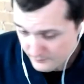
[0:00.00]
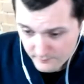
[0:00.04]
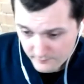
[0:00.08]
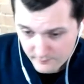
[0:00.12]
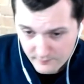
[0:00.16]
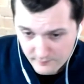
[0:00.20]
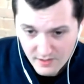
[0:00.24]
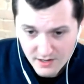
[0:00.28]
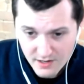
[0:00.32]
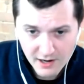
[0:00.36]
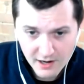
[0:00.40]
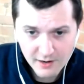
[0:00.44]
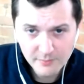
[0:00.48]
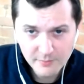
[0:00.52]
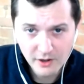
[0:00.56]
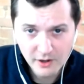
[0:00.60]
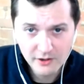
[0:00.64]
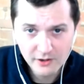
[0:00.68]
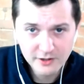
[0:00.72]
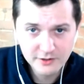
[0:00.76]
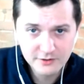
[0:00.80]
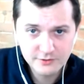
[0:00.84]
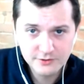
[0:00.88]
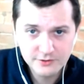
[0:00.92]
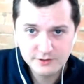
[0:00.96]
I'll
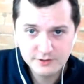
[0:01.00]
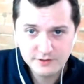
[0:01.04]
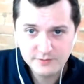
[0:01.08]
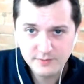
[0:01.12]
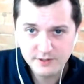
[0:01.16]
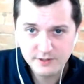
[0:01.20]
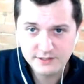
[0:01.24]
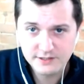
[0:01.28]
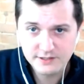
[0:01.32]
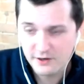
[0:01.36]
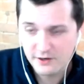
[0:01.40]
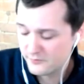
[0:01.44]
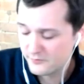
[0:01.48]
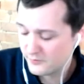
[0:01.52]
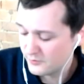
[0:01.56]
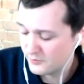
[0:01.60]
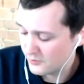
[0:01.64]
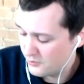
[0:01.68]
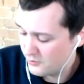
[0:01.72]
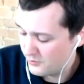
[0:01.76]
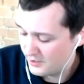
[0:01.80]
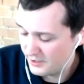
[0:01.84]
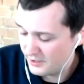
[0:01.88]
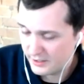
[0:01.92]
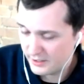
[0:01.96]
introduce myself real
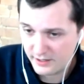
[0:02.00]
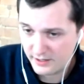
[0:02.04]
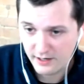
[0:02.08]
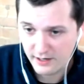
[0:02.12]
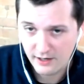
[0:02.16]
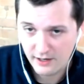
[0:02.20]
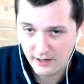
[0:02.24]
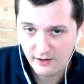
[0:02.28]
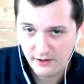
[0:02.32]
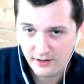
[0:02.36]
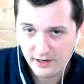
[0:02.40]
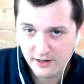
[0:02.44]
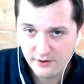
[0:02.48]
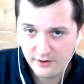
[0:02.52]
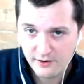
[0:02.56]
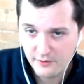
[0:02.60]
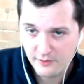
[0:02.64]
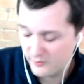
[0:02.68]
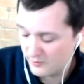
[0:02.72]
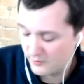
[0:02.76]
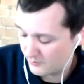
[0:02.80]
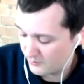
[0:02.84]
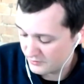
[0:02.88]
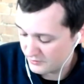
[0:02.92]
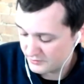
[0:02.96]
quick and I'll hand it over
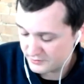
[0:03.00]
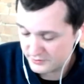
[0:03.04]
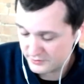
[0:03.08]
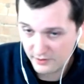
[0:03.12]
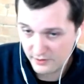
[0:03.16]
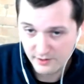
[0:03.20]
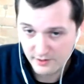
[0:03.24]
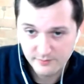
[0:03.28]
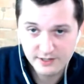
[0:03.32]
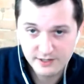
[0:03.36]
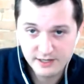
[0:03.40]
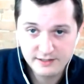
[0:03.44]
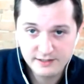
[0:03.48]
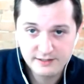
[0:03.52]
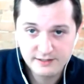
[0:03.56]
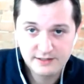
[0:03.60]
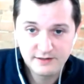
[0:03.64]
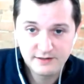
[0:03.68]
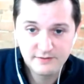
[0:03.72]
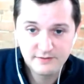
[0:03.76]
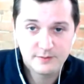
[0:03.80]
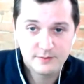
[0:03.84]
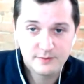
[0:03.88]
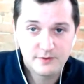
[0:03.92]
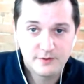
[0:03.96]
to Mercer. I'm Dan
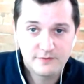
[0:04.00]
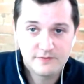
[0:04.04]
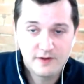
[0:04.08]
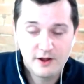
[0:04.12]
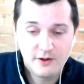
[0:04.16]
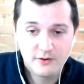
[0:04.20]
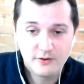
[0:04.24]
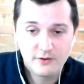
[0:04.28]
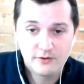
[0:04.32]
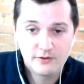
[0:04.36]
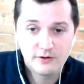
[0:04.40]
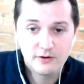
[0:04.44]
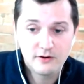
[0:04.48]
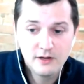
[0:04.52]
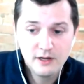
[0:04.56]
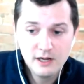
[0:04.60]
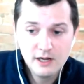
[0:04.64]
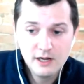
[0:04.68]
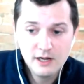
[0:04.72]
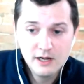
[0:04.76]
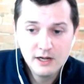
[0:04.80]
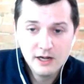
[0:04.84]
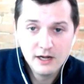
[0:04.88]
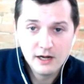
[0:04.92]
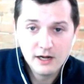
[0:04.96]
Stevens. I'm the founder
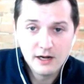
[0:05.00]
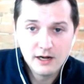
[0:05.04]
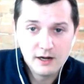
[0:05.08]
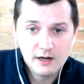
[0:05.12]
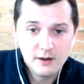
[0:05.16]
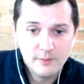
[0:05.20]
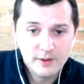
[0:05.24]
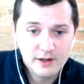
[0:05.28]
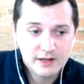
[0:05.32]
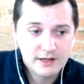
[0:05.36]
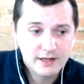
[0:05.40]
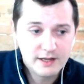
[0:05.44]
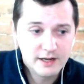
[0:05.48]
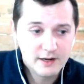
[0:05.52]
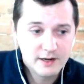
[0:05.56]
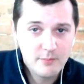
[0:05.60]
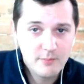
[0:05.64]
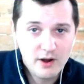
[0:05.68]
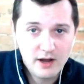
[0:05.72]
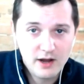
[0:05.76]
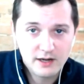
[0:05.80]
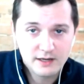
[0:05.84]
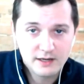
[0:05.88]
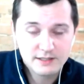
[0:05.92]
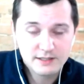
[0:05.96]
at
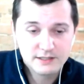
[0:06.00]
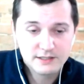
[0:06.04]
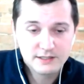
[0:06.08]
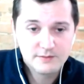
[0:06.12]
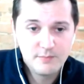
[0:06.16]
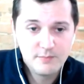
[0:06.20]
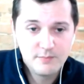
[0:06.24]
Kickbox.